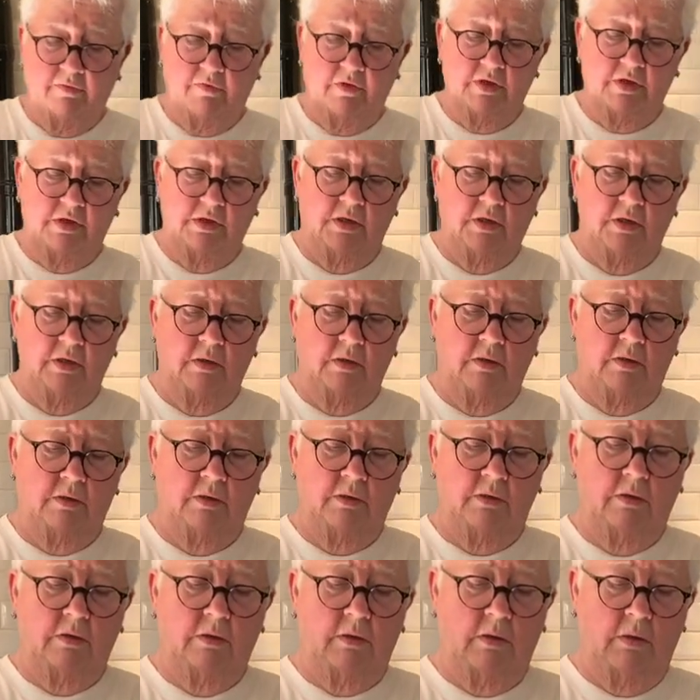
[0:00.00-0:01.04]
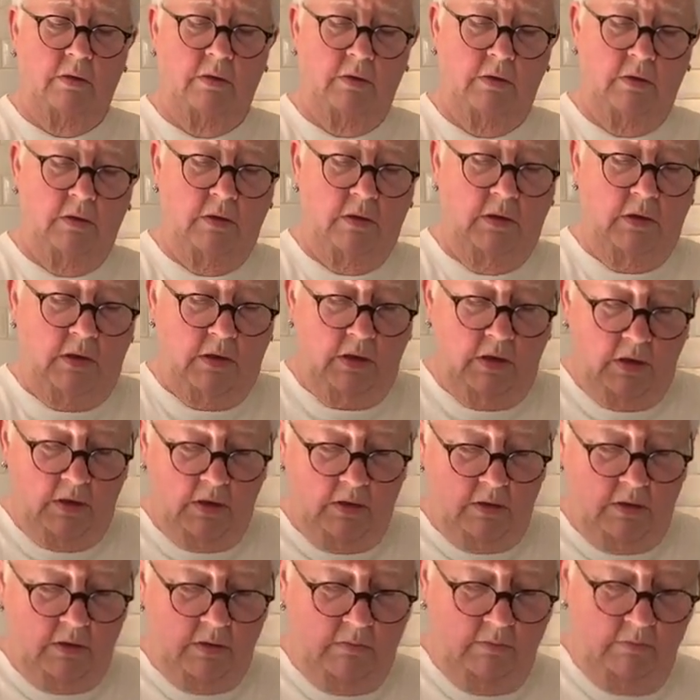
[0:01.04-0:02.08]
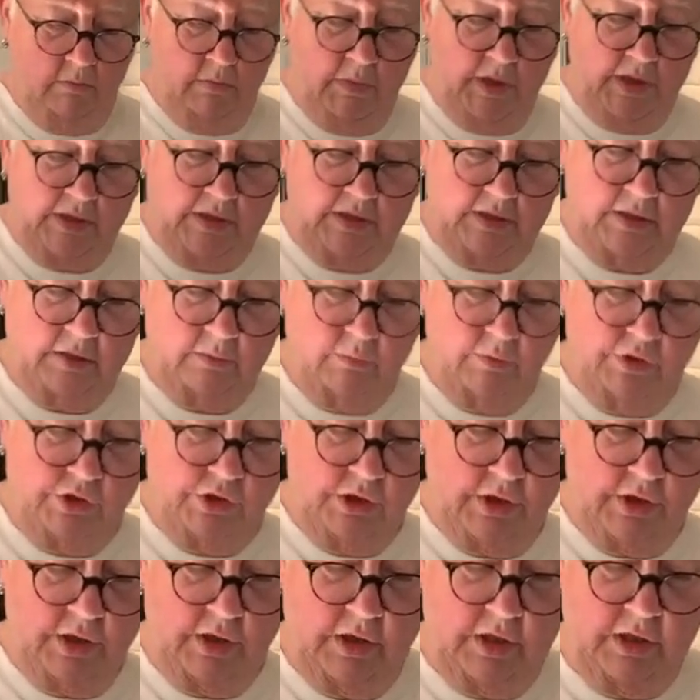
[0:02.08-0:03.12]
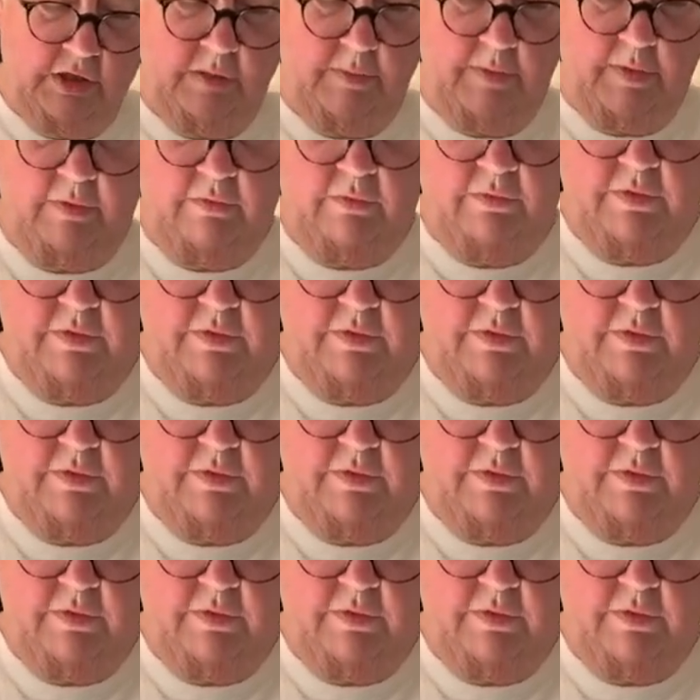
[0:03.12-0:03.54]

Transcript: this into the mix, which I think is about